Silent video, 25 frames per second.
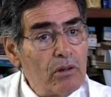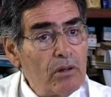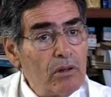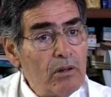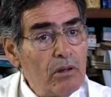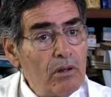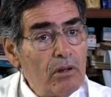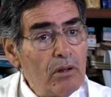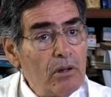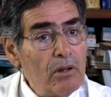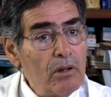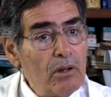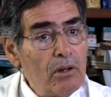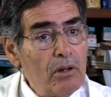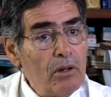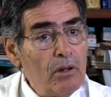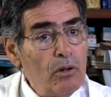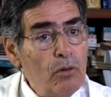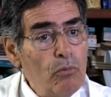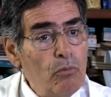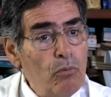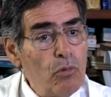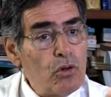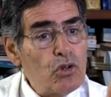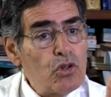
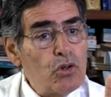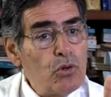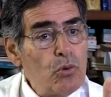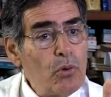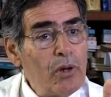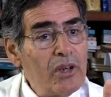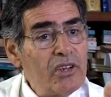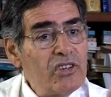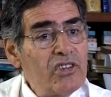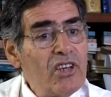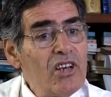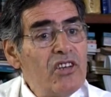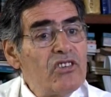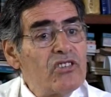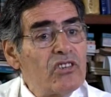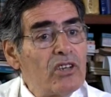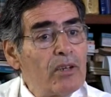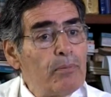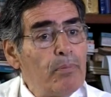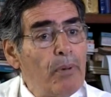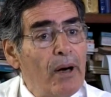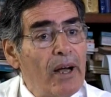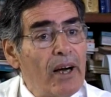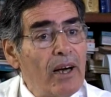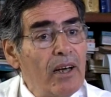Obviously, this is the
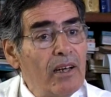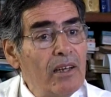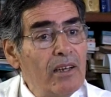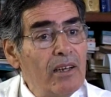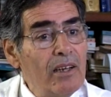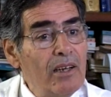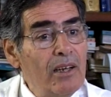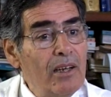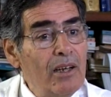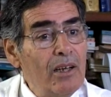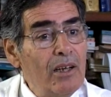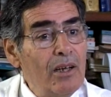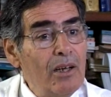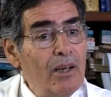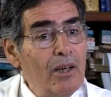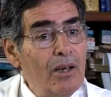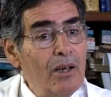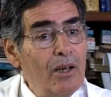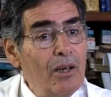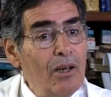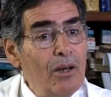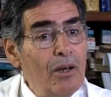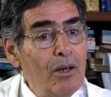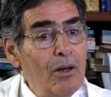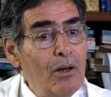Achilles
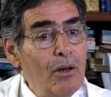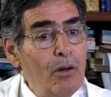heel